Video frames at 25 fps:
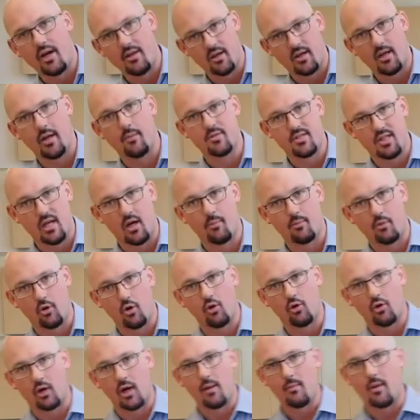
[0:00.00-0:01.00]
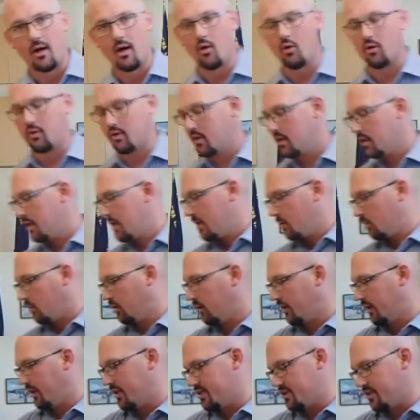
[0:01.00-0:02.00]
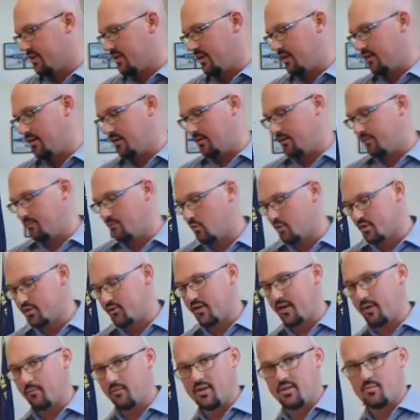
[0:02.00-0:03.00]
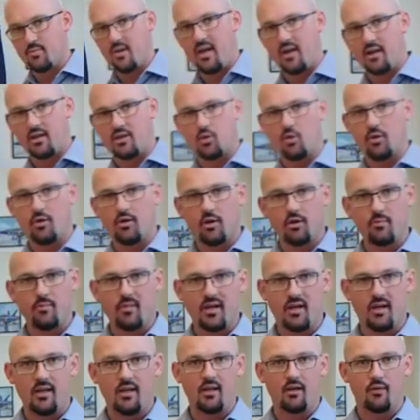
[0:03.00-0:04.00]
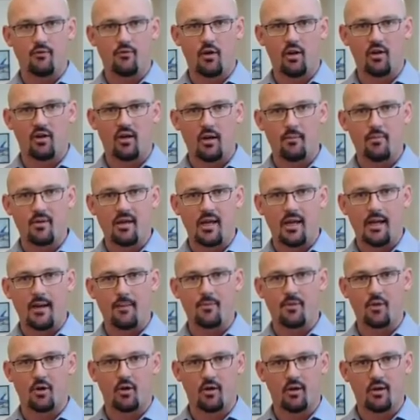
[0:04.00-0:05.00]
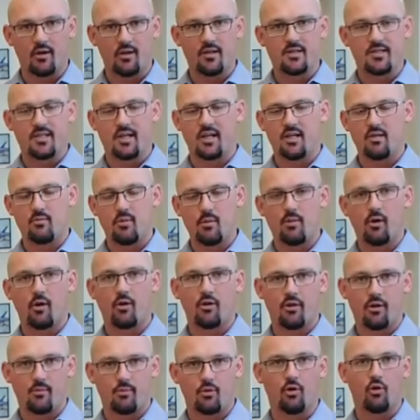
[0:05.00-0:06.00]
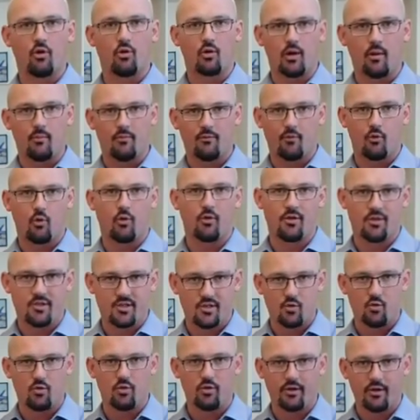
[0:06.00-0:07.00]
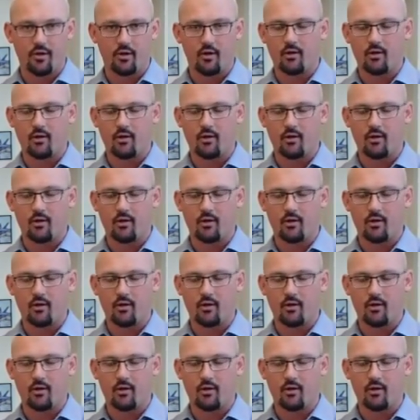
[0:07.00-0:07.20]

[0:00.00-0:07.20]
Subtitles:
Cub Scout program out, realizing that if most families make it to a good meeting in fall Cub Camp, they're going to decide to be part of the program for the school year.